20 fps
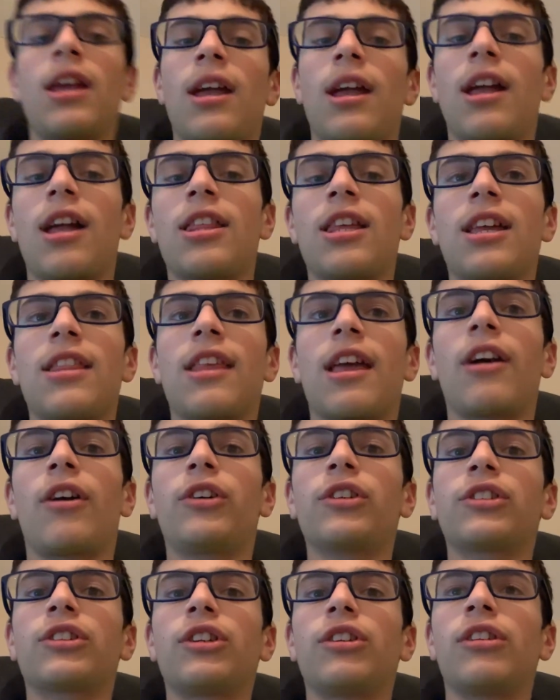And then they
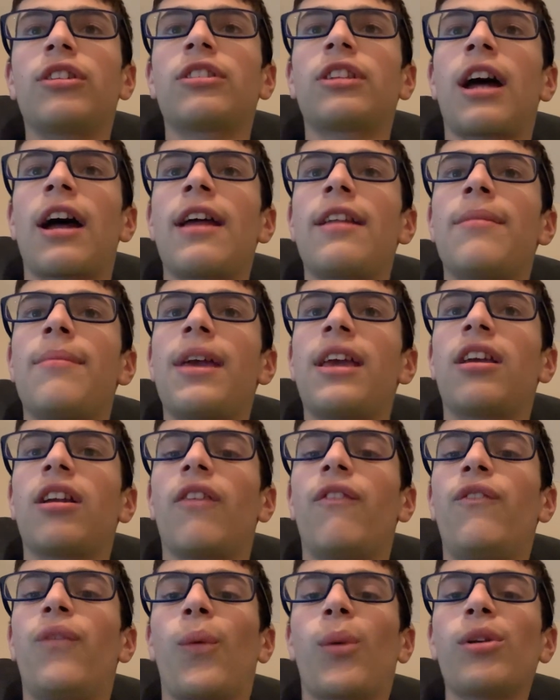also decided to make it a
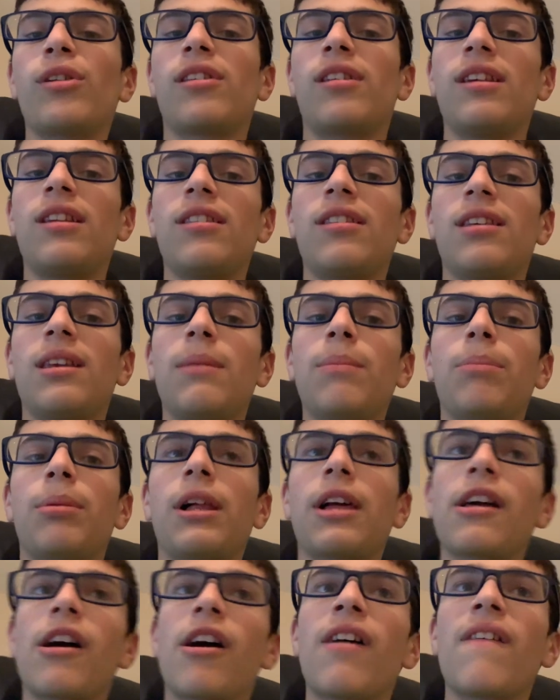14-team
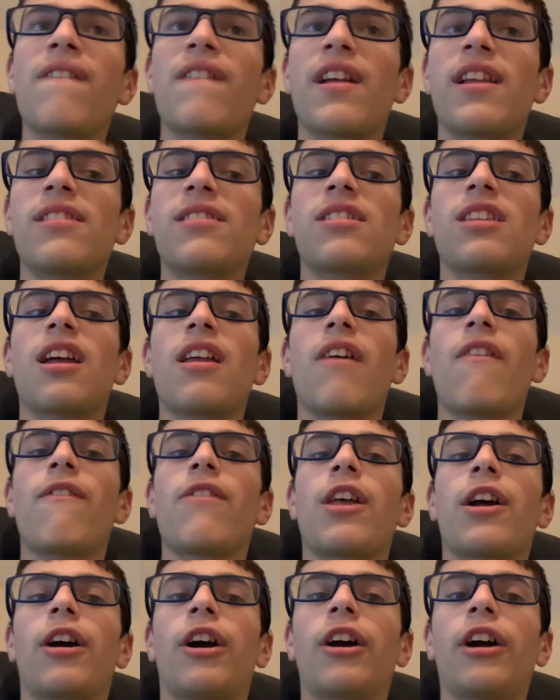playoff instead of
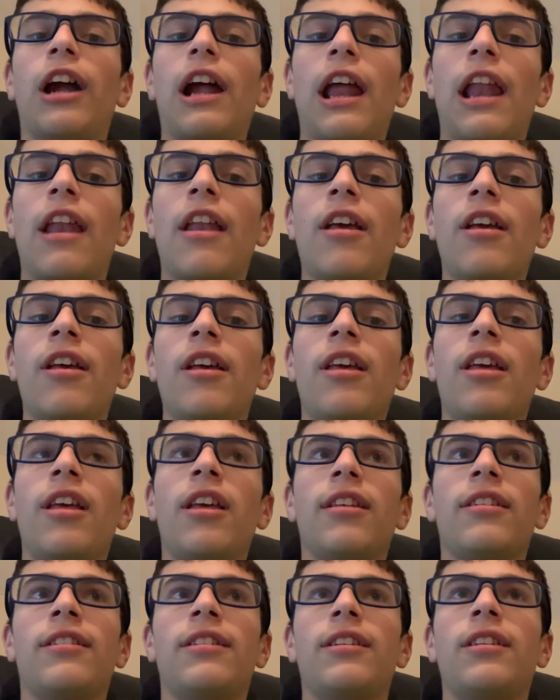the current
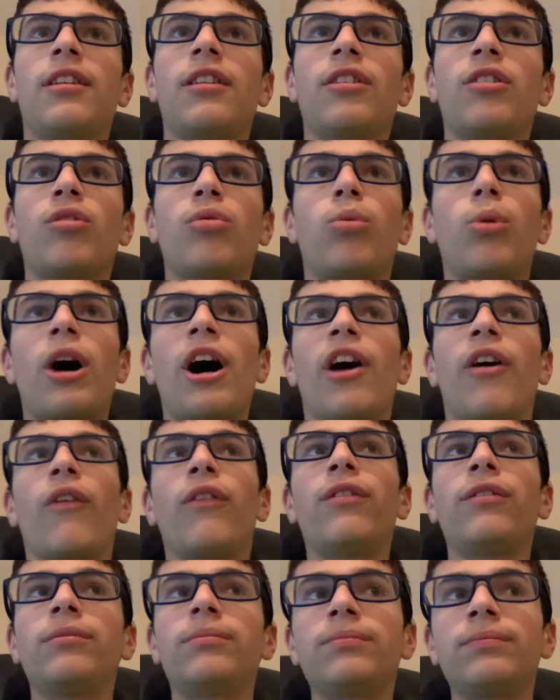
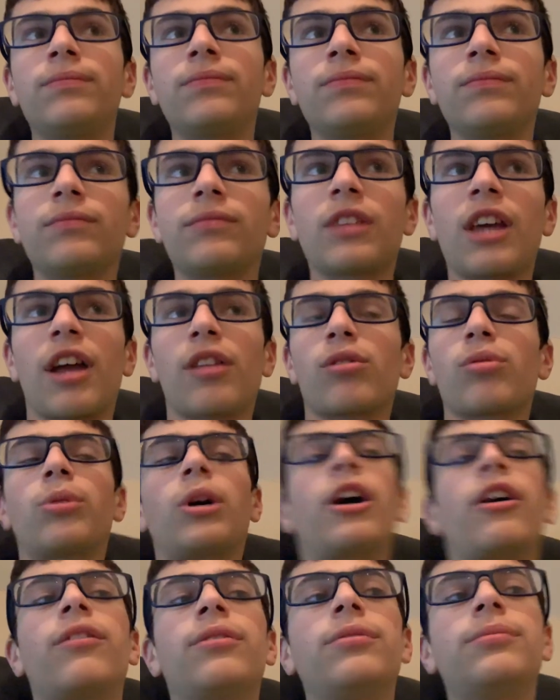12. Yeah,
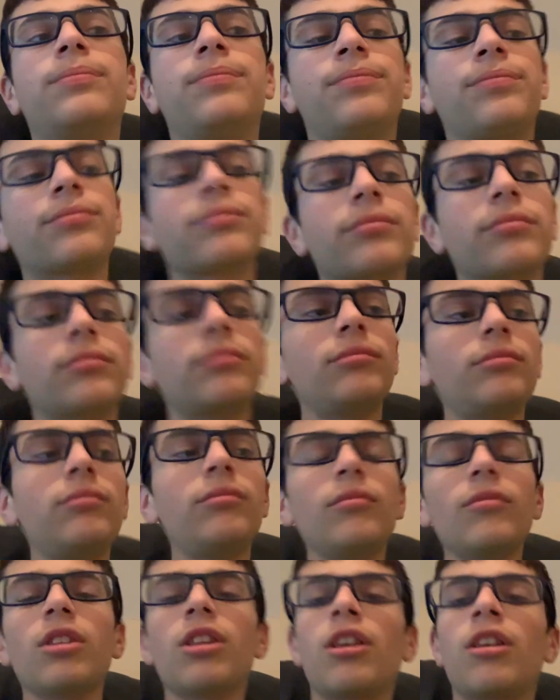12.
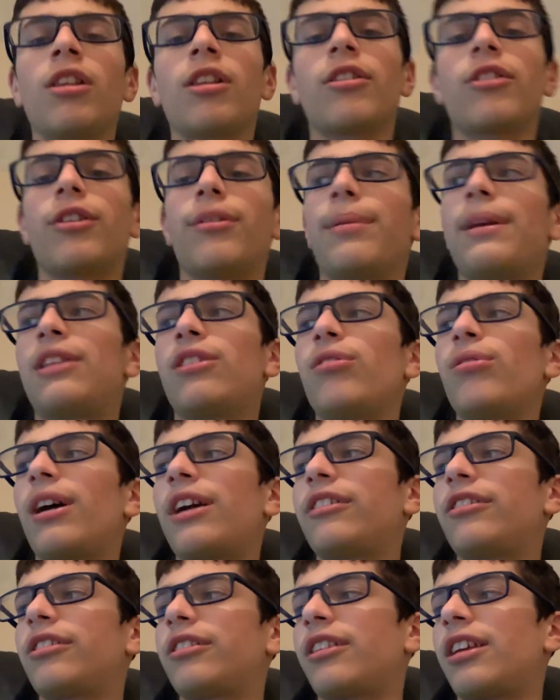So it'd be two
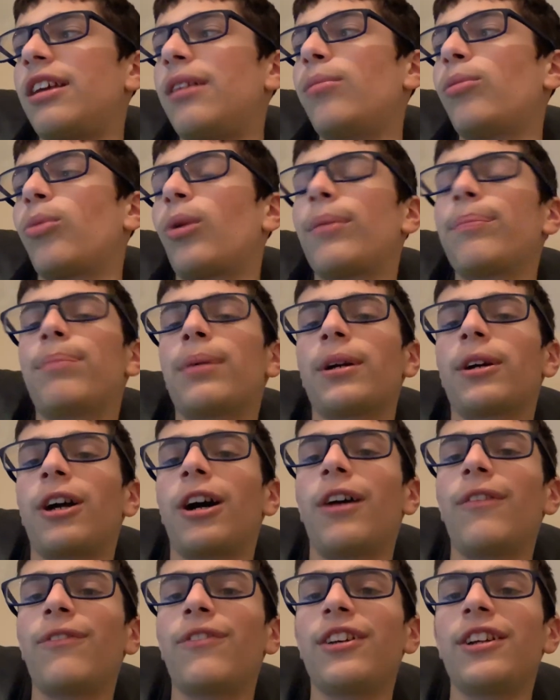extra teams, one per
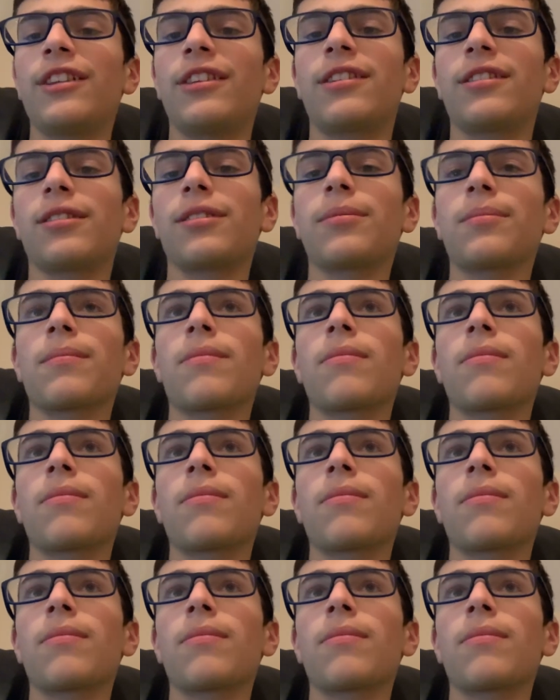conference.